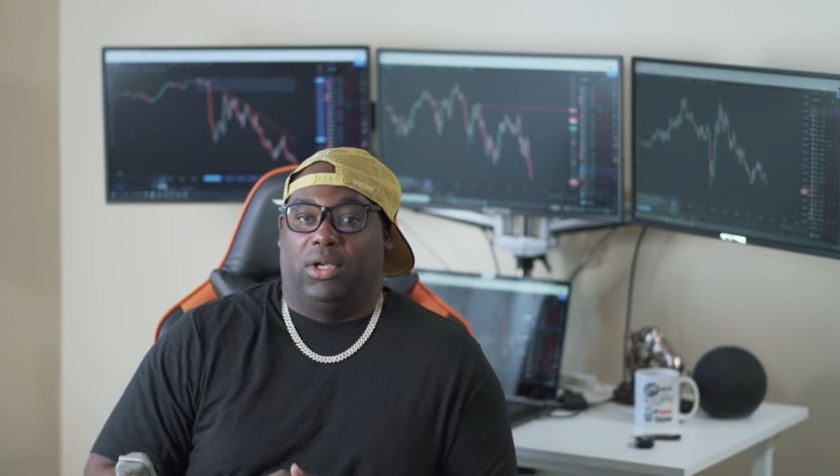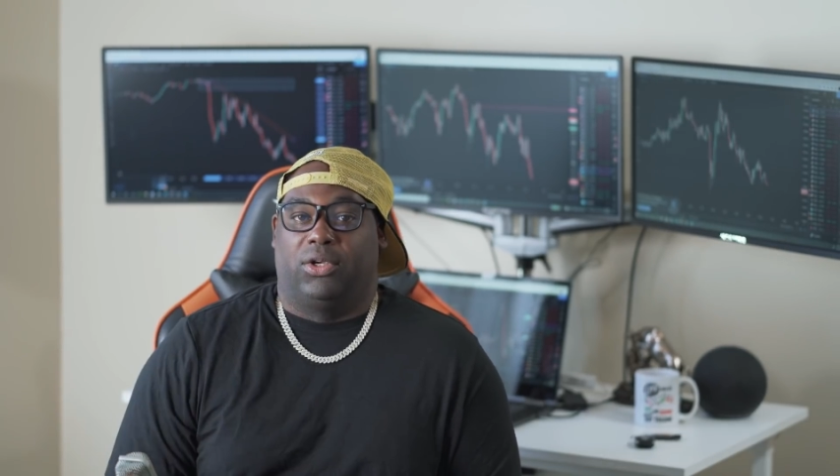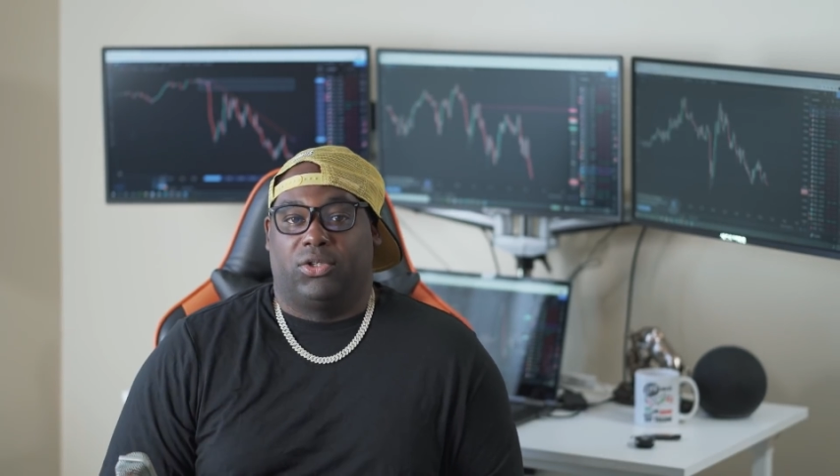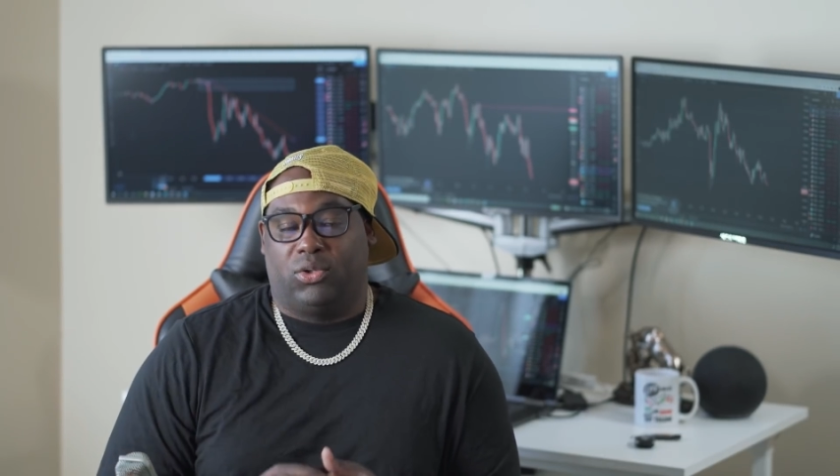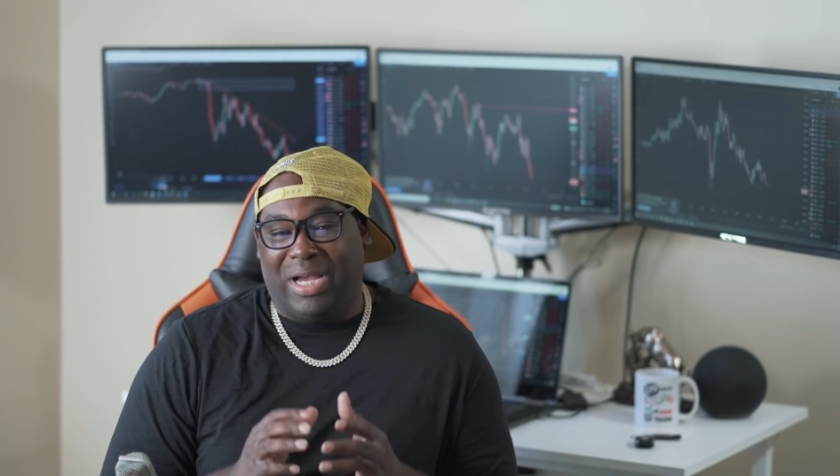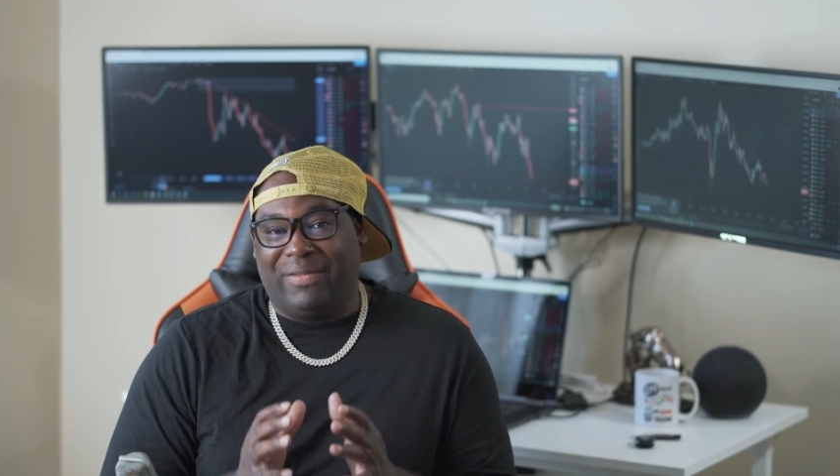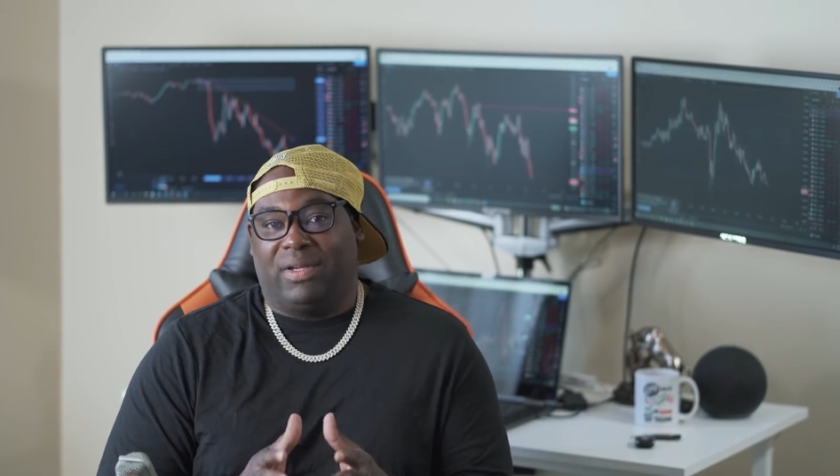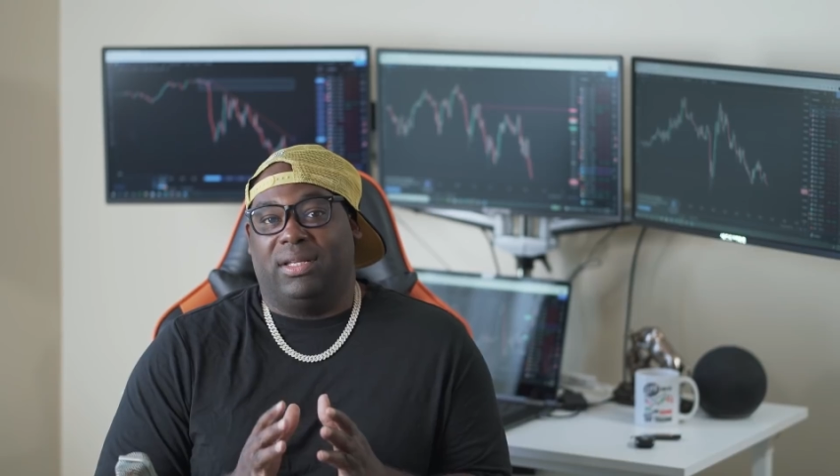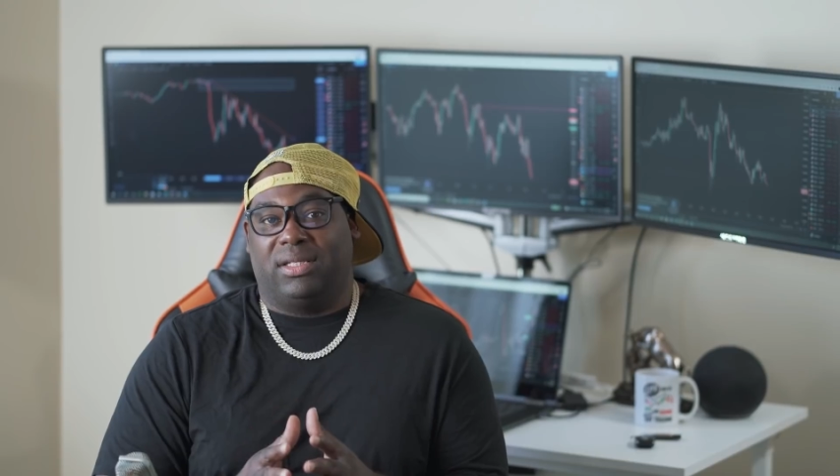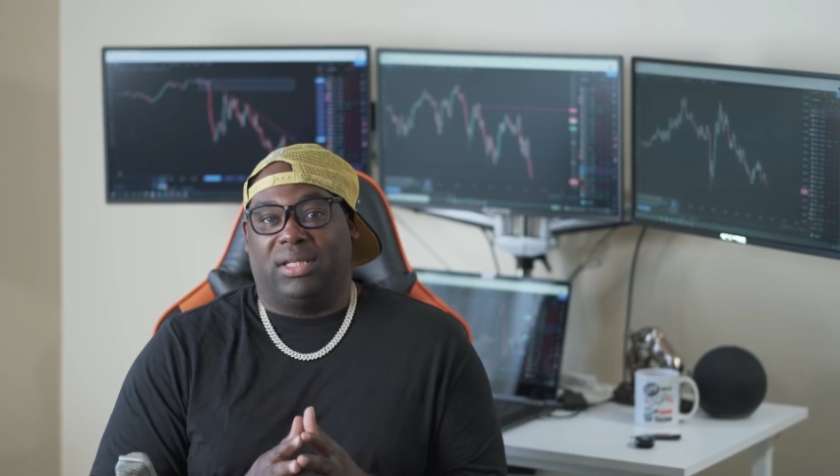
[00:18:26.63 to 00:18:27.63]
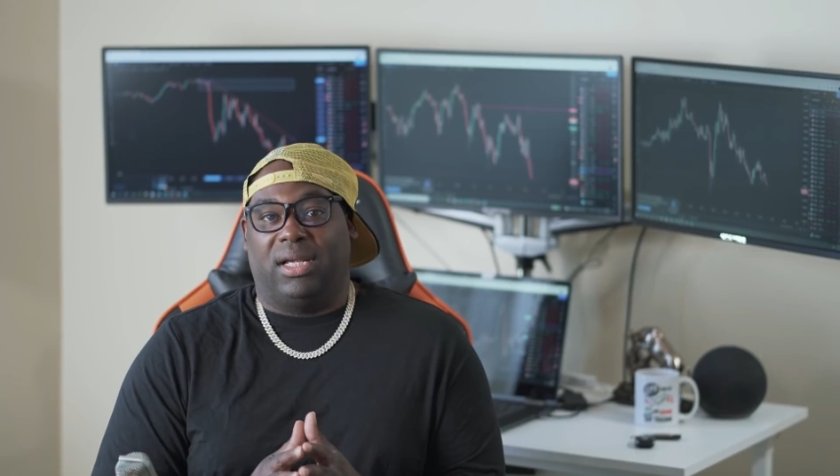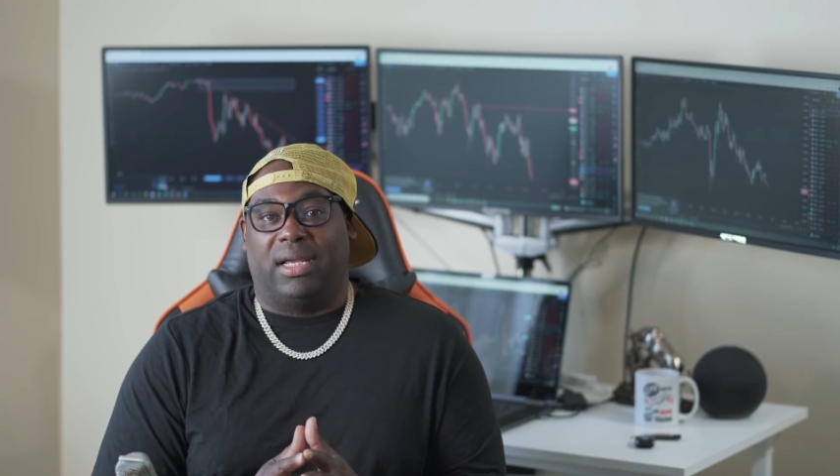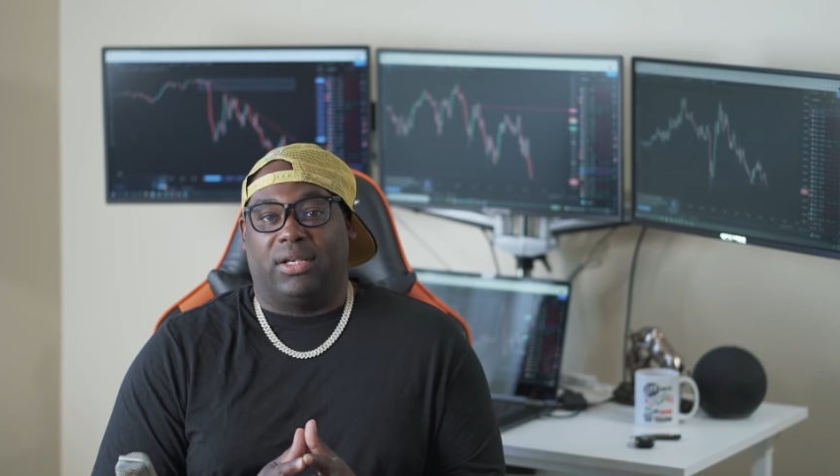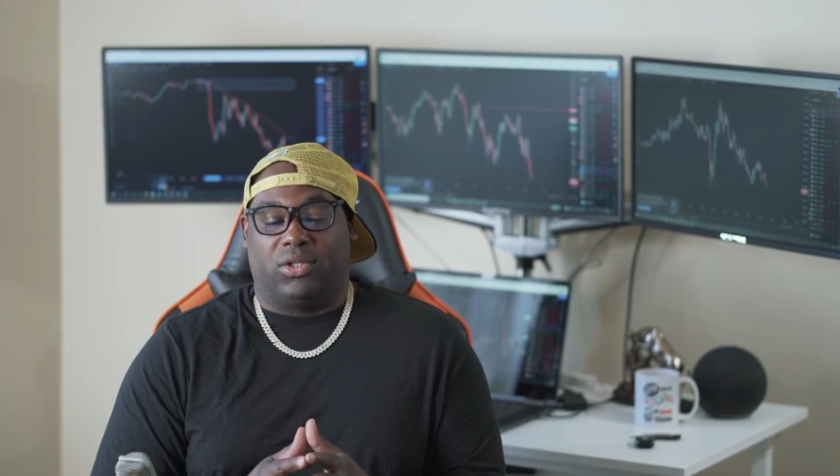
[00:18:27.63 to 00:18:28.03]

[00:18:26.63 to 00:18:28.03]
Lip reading: So you have to understand that.